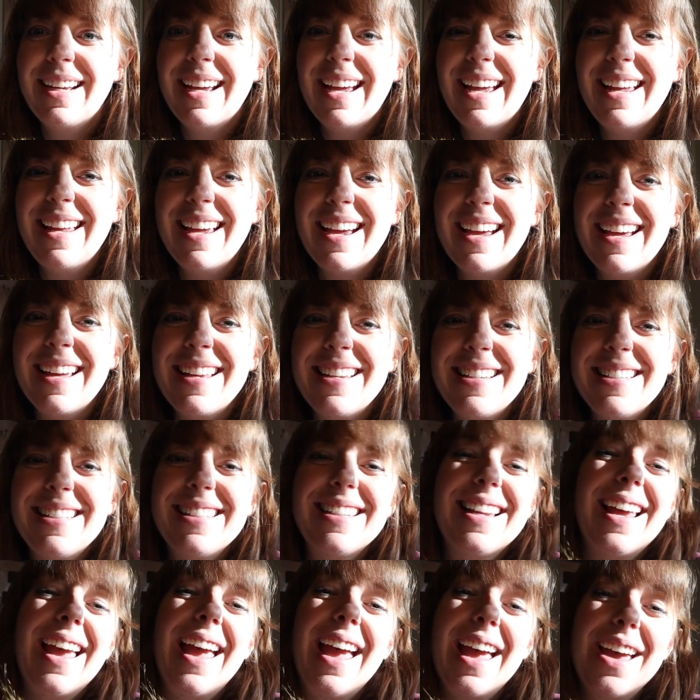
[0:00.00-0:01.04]
Hey
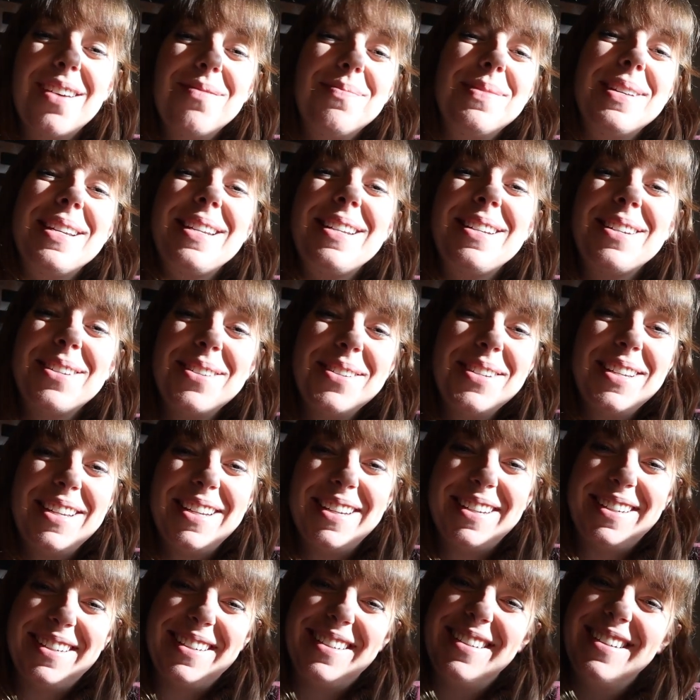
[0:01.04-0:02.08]
guys, Happy New
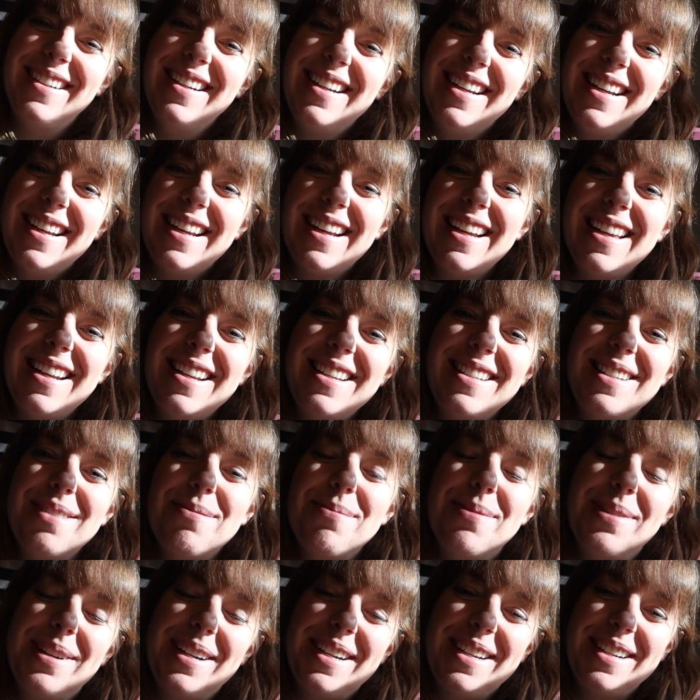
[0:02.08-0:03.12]
Year. It is a
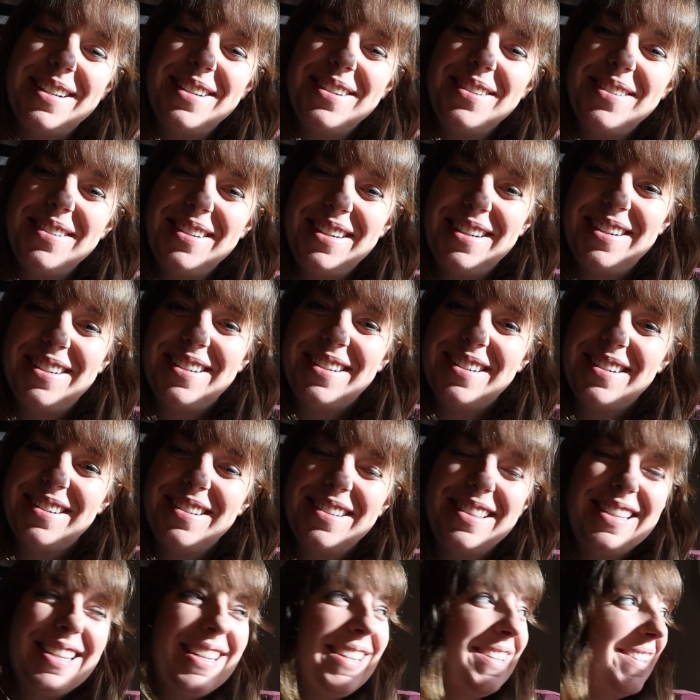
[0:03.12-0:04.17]
brand new
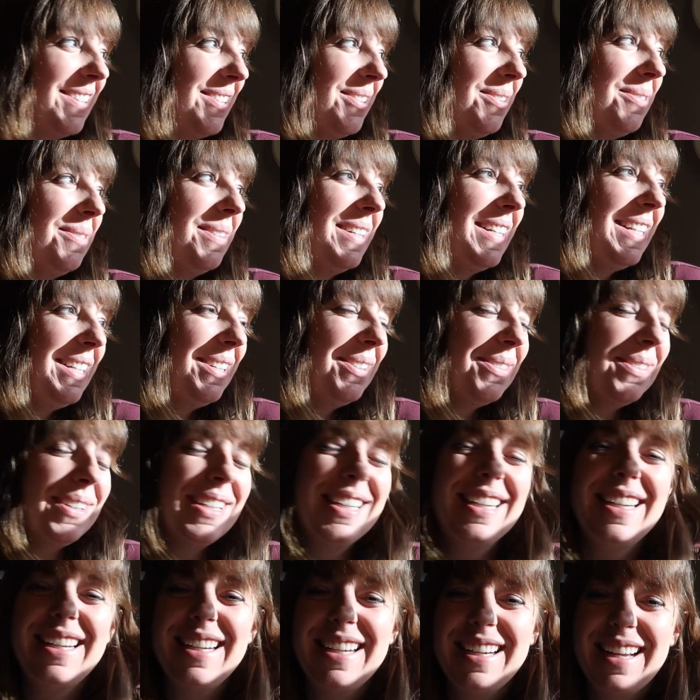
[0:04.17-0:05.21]
year, the year
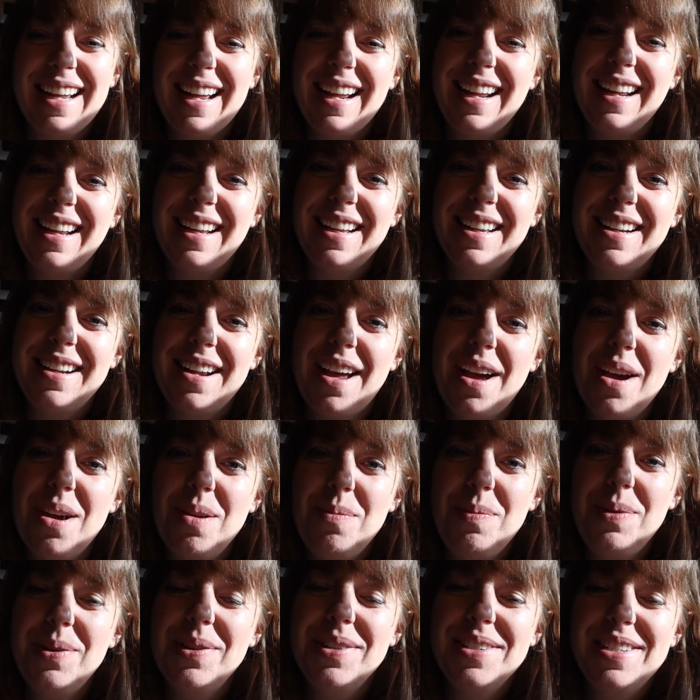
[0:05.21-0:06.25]
2020, and I
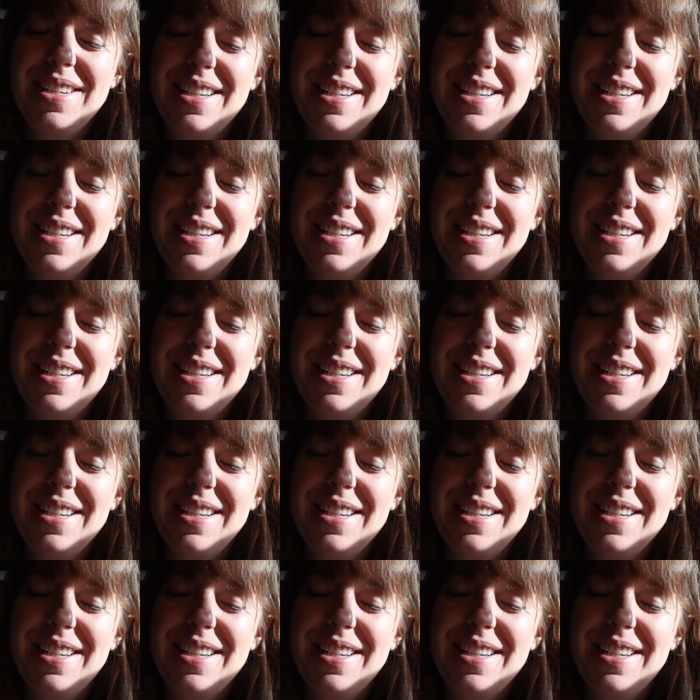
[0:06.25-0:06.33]
hope you're